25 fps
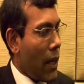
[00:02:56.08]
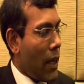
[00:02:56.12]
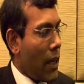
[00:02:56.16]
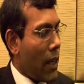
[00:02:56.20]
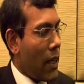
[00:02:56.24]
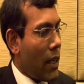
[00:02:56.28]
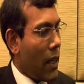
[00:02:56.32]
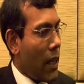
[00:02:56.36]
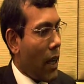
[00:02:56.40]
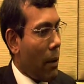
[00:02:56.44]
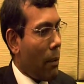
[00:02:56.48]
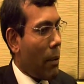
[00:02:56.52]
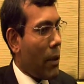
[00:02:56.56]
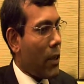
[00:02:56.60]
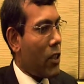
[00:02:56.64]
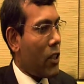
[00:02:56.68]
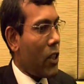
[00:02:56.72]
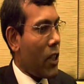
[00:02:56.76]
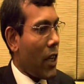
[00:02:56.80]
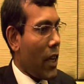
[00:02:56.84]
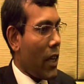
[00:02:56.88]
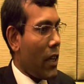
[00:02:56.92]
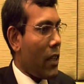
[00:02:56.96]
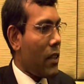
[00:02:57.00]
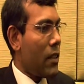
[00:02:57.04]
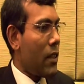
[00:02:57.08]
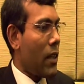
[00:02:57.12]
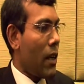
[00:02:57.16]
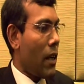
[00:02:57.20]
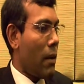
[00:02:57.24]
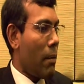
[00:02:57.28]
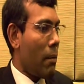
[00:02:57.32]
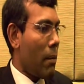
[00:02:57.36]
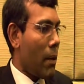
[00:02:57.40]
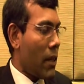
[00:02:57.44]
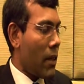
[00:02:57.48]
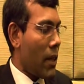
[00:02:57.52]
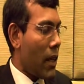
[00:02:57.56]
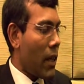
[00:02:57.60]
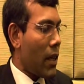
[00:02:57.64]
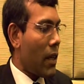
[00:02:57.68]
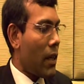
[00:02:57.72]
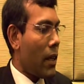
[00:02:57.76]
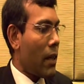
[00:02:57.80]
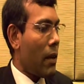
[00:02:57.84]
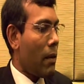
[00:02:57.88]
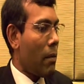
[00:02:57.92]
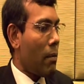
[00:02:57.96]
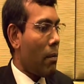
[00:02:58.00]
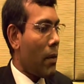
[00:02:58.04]
In climate change, I think
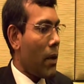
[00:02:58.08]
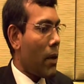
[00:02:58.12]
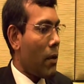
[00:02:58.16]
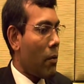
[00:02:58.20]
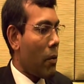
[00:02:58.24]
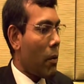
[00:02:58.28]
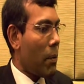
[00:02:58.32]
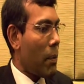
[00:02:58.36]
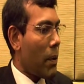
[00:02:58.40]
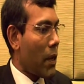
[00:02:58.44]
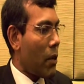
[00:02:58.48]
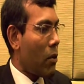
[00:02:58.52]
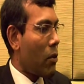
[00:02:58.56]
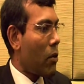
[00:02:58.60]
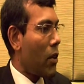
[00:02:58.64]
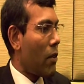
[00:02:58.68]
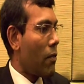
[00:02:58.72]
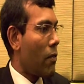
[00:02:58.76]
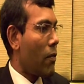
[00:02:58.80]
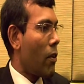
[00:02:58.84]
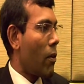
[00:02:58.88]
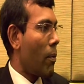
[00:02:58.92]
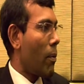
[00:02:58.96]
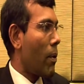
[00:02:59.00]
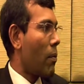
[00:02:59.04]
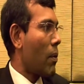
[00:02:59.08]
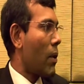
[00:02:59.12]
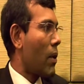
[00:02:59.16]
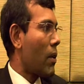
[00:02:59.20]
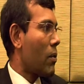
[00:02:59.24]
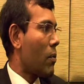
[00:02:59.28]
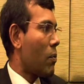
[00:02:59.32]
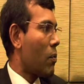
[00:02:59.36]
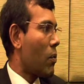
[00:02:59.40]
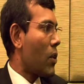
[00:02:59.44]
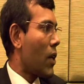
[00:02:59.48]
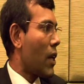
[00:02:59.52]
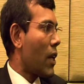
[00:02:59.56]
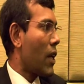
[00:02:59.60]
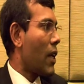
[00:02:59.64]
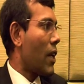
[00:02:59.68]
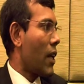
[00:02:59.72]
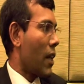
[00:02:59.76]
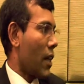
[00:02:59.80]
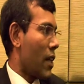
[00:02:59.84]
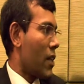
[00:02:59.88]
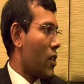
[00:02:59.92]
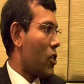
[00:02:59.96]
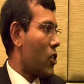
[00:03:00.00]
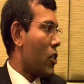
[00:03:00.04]
it would be good if Commonwealth would
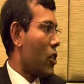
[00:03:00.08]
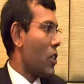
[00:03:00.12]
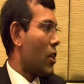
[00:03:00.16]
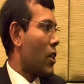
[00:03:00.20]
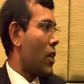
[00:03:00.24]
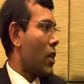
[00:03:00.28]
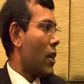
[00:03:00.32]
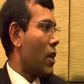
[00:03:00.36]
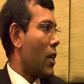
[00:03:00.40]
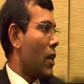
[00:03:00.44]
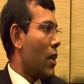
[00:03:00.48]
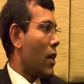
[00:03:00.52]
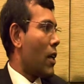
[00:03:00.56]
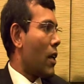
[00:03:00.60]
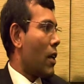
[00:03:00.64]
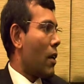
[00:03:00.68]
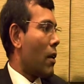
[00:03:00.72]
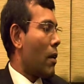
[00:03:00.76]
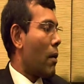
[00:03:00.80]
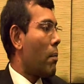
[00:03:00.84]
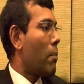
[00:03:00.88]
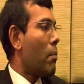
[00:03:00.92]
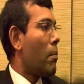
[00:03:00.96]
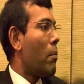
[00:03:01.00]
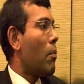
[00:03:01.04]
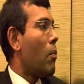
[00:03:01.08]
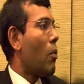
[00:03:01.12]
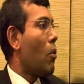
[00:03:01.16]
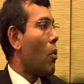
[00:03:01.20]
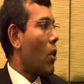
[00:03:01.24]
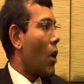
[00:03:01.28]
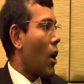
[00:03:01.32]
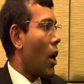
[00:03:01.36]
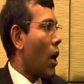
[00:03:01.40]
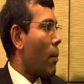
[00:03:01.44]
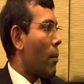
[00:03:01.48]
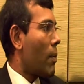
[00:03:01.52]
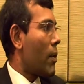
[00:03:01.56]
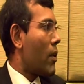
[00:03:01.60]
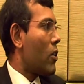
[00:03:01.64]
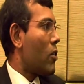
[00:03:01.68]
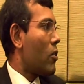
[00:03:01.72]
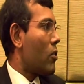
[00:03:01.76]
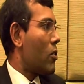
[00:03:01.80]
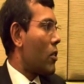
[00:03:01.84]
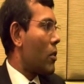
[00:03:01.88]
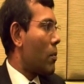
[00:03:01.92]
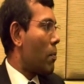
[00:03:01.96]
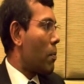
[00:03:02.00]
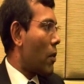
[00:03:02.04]
encourage more carbon
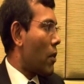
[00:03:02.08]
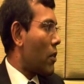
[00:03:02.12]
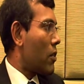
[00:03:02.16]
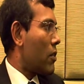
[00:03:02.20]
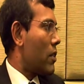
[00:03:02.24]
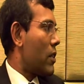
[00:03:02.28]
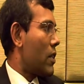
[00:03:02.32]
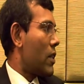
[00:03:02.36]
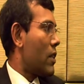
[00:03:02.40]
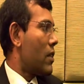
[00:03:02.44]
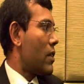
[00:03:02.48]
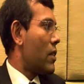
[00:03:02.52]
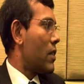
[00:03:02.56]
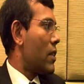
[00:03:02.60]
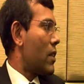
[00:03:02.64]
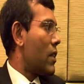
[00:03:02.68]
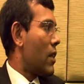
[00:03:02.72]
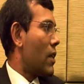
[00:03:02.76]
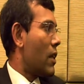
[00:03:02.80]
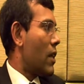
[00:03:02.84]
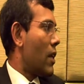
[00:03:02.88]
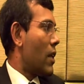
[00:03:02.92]
neutral policies